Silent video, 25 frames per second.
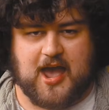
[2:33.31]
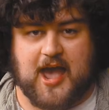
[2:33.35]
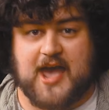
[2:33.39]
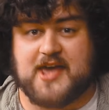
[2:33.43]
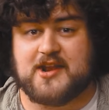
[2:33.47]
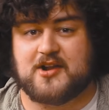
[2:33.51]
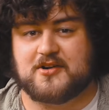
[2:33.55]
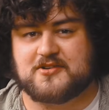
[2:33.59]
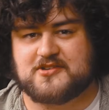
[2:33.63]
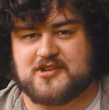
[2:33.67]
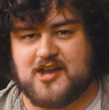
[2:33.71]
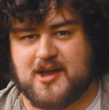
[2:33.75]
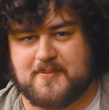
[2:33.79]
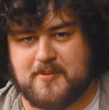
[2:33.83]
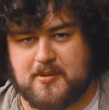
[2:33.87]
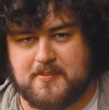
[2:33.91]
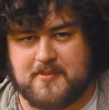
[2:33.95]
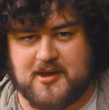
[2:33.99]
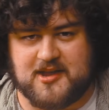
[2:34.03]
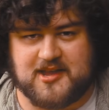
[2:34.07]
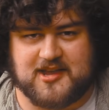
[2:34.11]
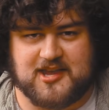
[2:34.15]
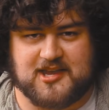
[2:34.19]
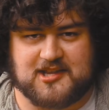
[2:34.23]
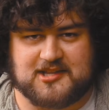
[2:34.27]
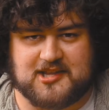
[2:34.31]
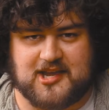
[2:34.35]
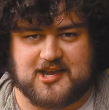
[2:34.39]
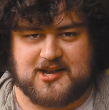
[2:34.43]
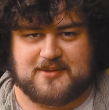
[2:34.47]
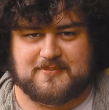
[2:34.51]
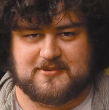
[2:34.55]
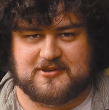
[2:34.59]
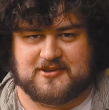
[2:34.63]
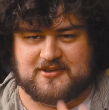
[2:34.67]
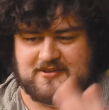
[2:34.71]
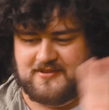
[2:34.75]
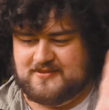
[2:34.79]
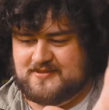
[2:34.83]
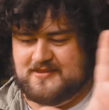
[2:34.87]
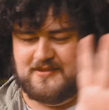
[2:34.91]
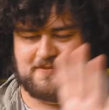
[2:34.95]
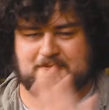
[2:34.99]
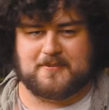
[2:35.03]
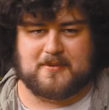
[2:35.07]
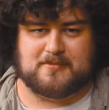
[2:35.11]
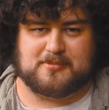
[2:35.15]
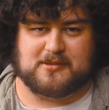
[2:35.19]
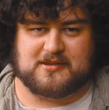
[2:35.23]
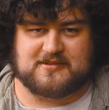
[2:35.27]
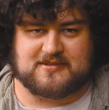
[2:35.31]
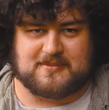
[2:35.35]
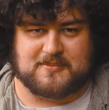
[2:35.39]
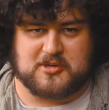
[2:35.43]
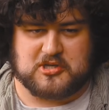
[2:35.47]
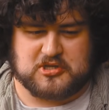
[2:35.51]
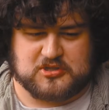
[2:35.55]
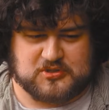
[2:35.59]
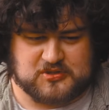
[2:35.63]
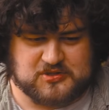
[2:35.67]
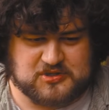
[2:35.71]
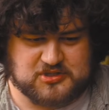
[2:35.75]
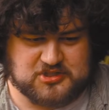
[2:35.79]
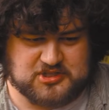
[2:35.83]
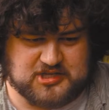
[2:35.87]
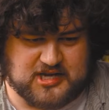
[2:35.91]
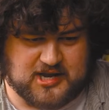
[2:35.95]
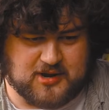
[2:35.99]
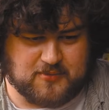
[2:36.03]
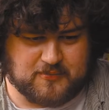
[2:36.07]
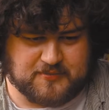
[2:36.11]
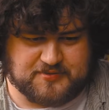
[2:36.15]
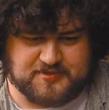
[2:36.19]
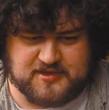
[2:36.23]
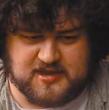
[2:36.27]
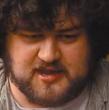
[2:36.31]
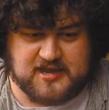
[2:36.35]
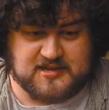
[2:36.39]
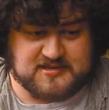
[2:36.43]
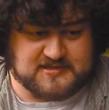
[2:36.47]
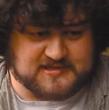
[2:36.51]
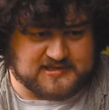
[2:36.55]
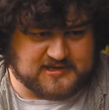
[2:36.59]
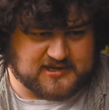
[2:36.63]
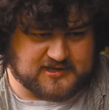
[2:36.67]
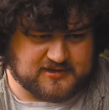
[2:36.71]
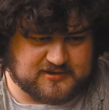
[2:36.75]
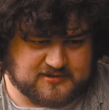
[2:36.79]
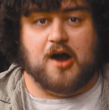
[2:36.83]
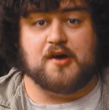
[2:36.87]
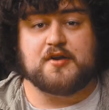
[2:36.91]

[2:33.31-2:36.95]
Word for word: And I'll type in my key later because it's probably something you shouldn't share with the internet.